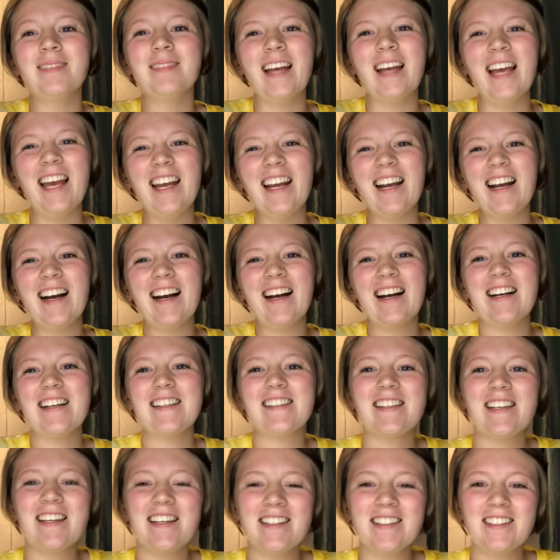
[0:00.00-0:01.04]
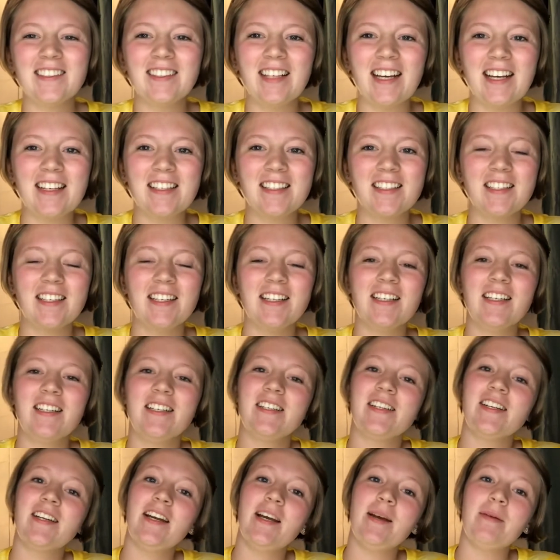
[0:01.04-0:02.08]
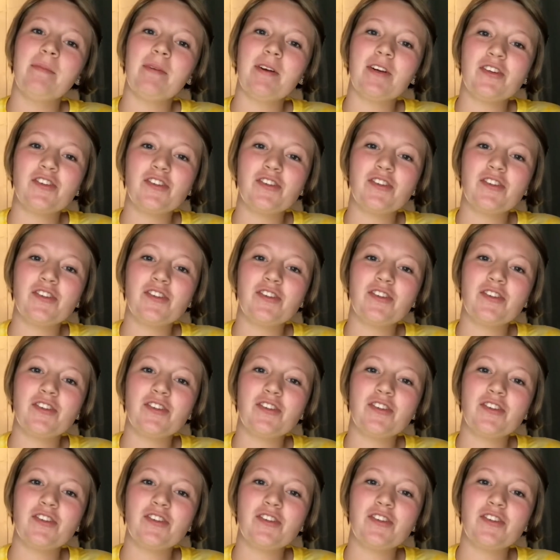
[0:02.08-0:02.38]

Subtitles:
Hey guys, it's Alexia, and today I'm going to